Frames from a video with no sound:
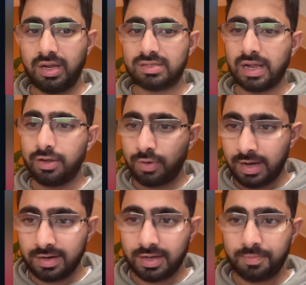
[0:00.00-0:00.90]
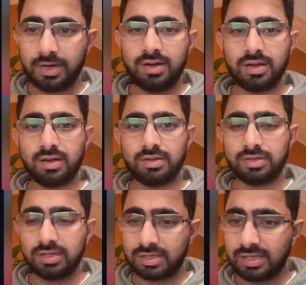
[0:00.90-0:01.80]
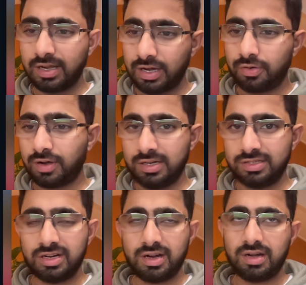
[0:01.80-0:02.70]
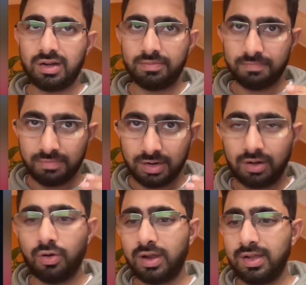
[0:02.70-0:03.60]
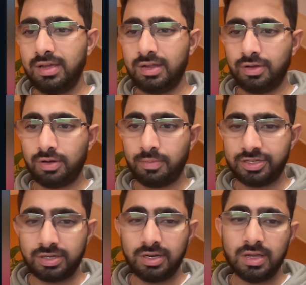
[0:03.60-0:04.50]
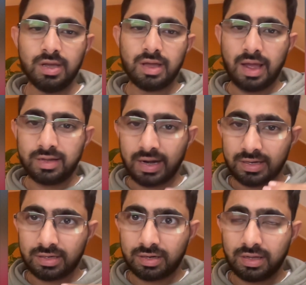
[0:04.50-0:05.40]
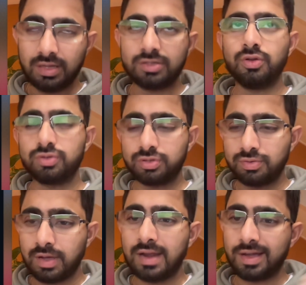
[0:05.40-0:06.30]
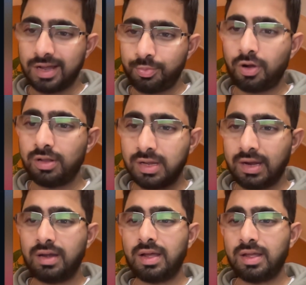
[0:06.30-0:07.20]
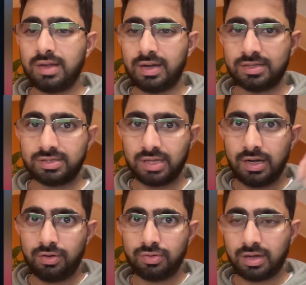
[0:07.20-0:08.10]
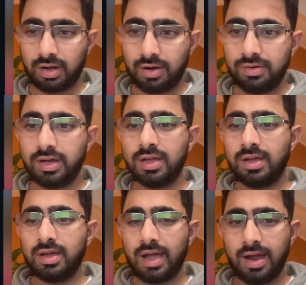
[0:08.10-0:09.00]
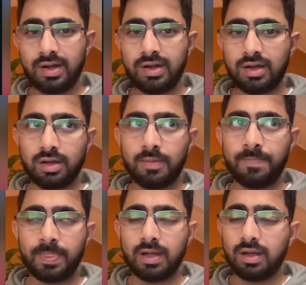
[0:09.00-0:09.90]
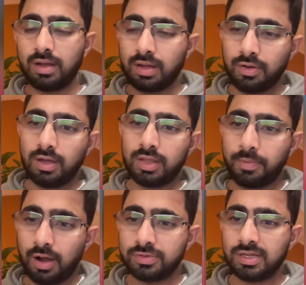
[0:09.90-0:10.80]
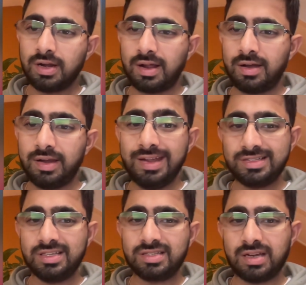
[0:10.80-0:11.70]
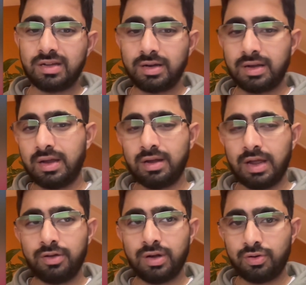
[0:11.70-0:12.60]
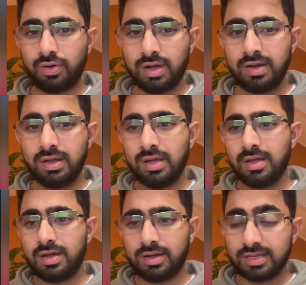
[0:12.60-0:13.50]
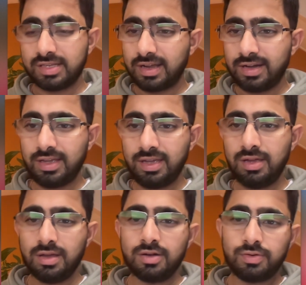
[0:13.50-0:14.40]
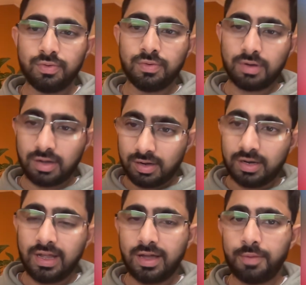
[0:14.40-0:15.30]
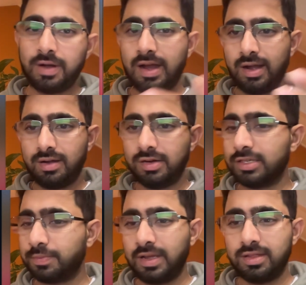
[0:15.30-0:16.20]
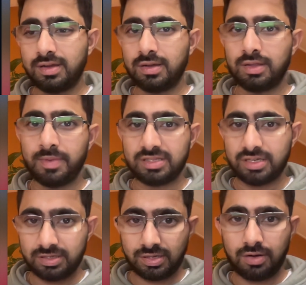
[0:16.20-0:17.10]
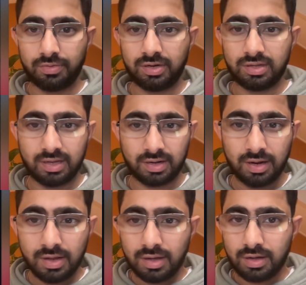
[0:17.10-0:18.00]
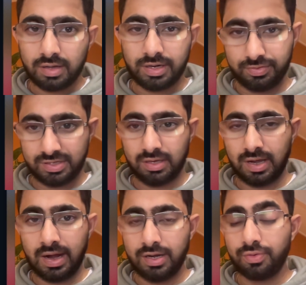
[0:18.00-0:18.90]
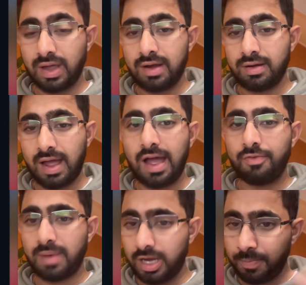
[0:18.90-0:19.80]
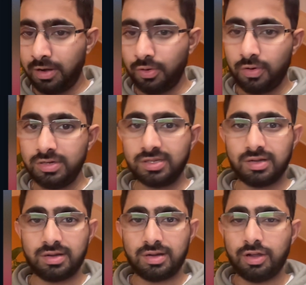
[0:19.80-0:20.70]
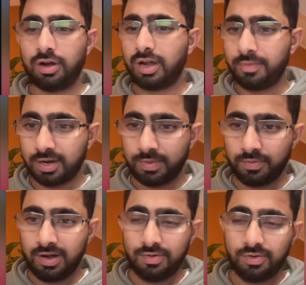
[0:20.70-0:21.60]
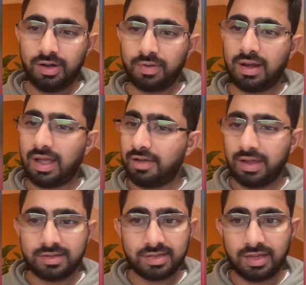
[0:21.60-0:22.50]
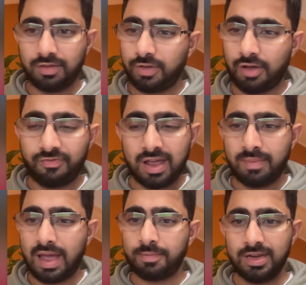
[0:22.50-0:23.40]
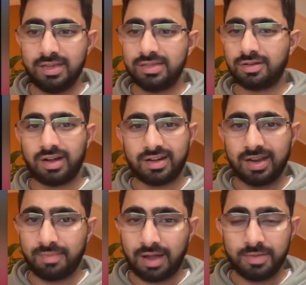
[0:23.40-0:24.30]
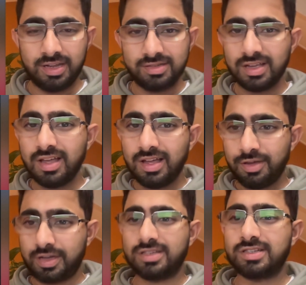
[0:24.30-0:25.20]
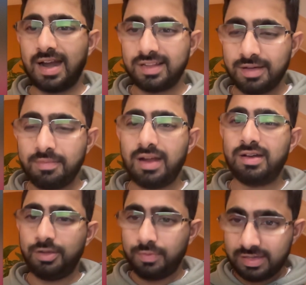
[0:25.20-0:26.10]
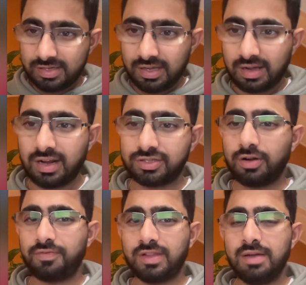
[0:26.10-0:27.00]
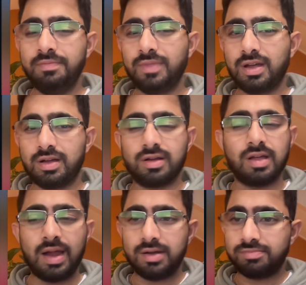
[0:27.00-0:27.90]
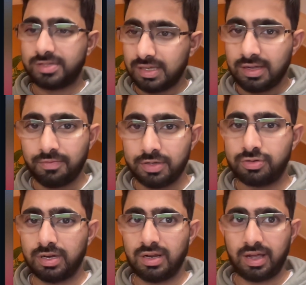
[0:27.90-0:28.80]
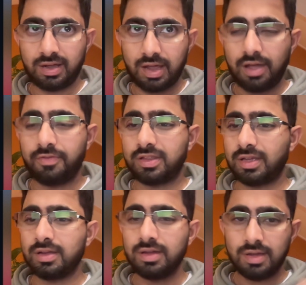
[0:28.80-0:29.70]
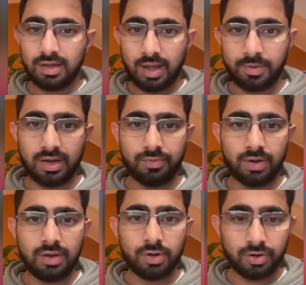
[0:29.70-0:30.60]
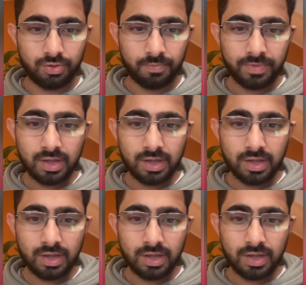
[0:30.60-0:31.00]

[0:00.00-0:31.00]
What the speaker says: It's end-to-end encrypted. So there's a secret token generated locally in your machine, and that is used to encrypt all the data that is sent to the cloud. And the browser needs this end-to-end token, the secret key, to decrypt and display the messages out there that you see. And you can have multiple nodes. You're not limited by one node. You can have, like, say, if you have 5 Mac minis or like 10 Mac minis, you can just add them and you will see a cluster of them and see visually like everything happening in one go.